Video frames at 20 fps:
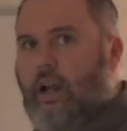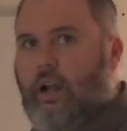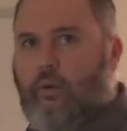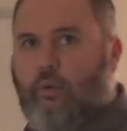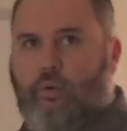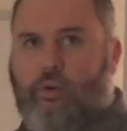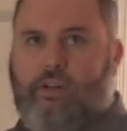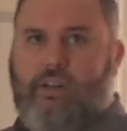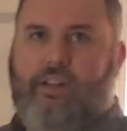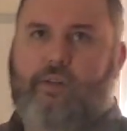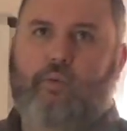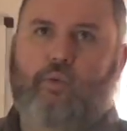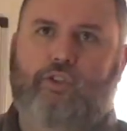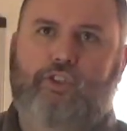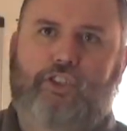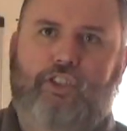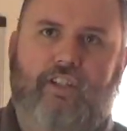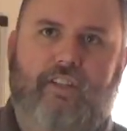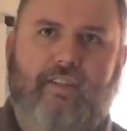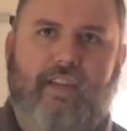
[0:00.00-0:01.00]
I really
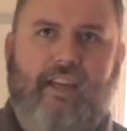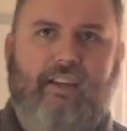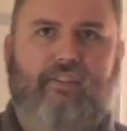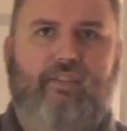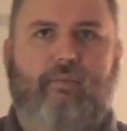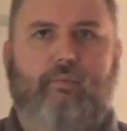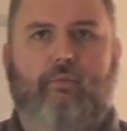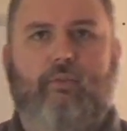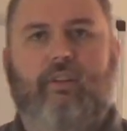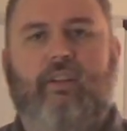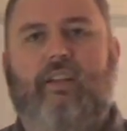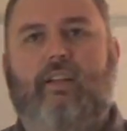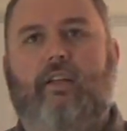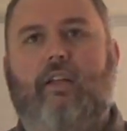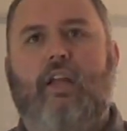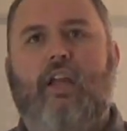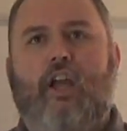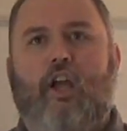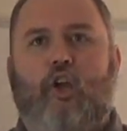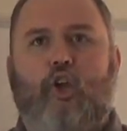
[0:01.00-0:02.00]
want you to take some really
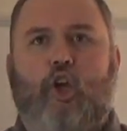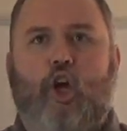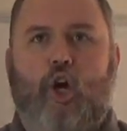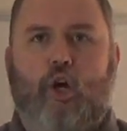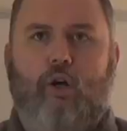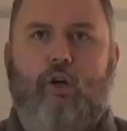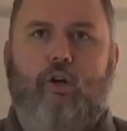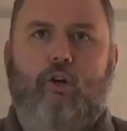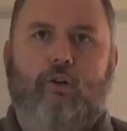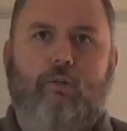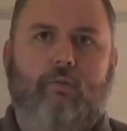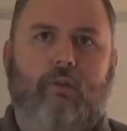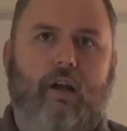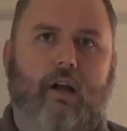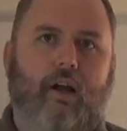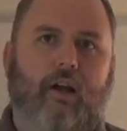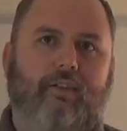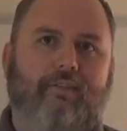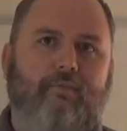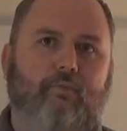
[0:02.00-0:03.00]
calm,
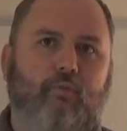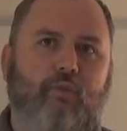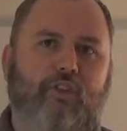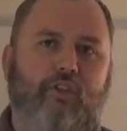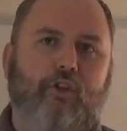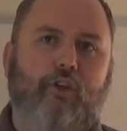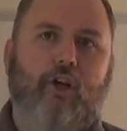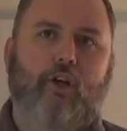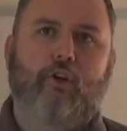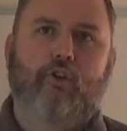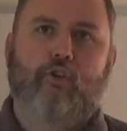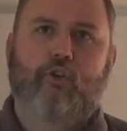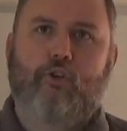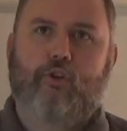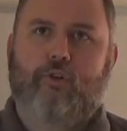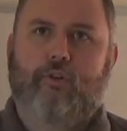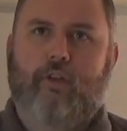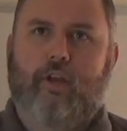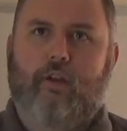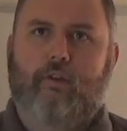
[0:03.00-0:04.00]
when you go to do
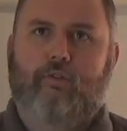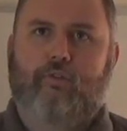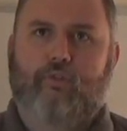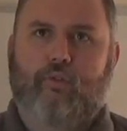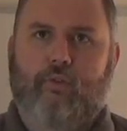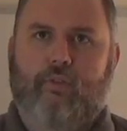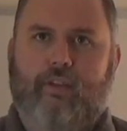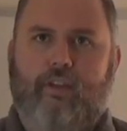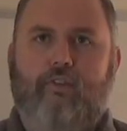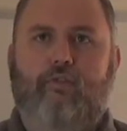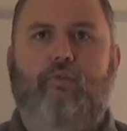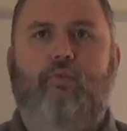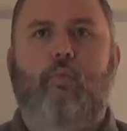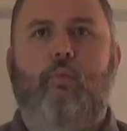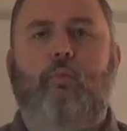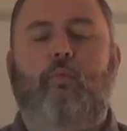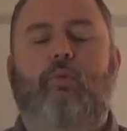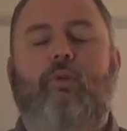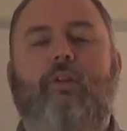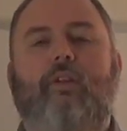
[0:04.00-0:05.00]
your notes on this,
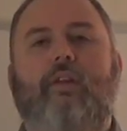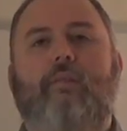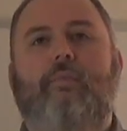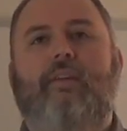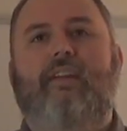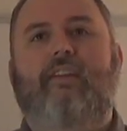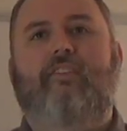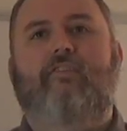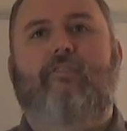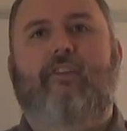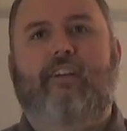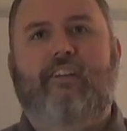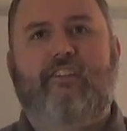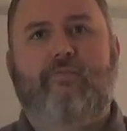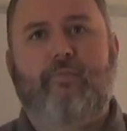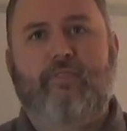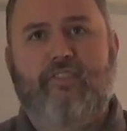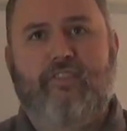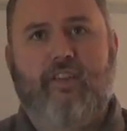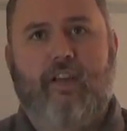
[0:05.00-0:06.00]
really be very
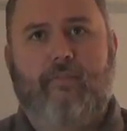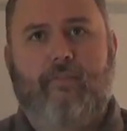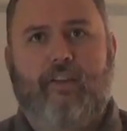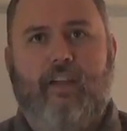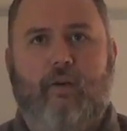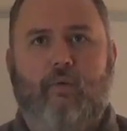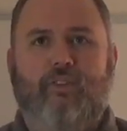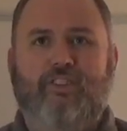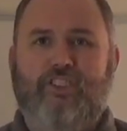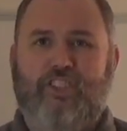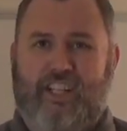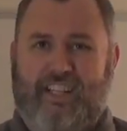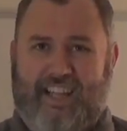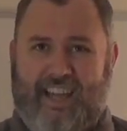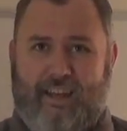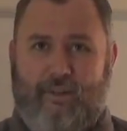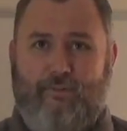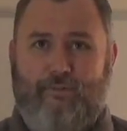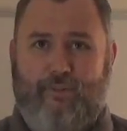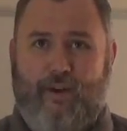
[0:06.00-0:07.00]
specific. I want you to
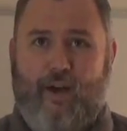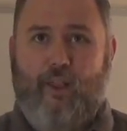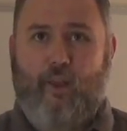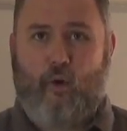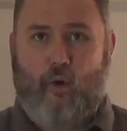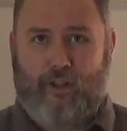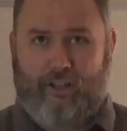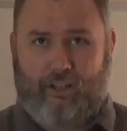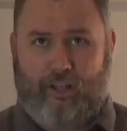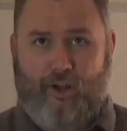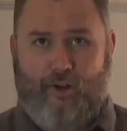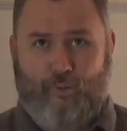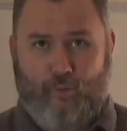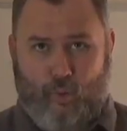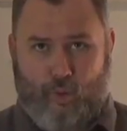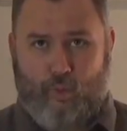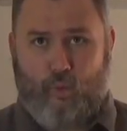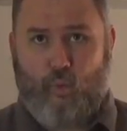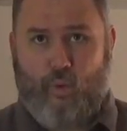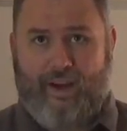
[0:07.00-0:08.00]
kind of follow along
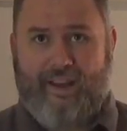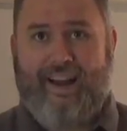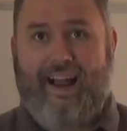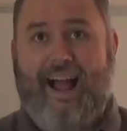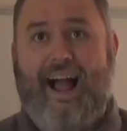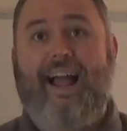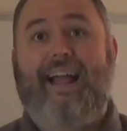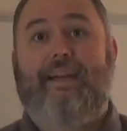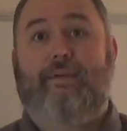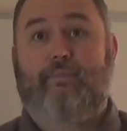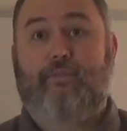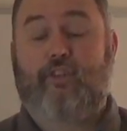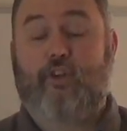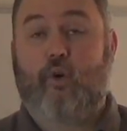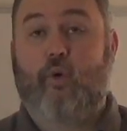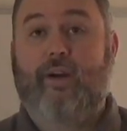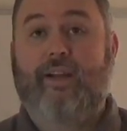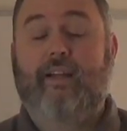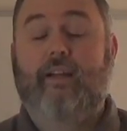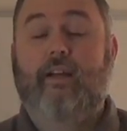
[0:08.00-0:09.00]
with what I am
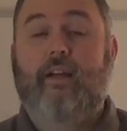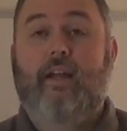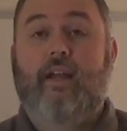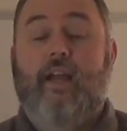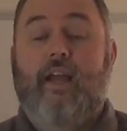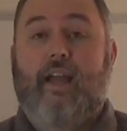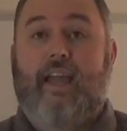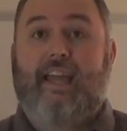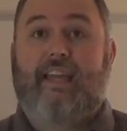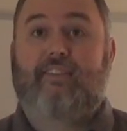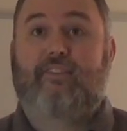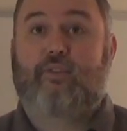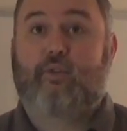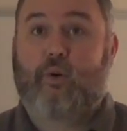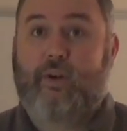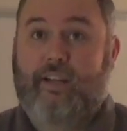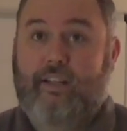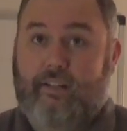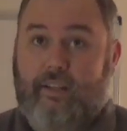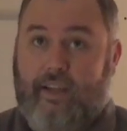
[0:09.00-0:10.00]
doing. It's
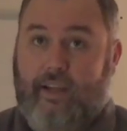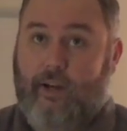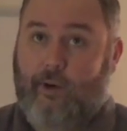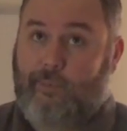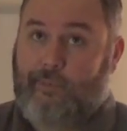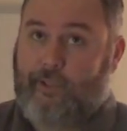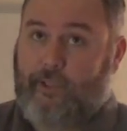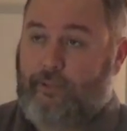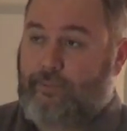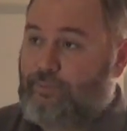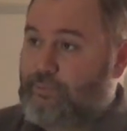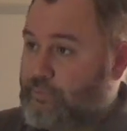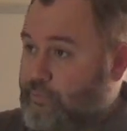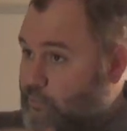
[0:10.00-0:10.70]
going to help you.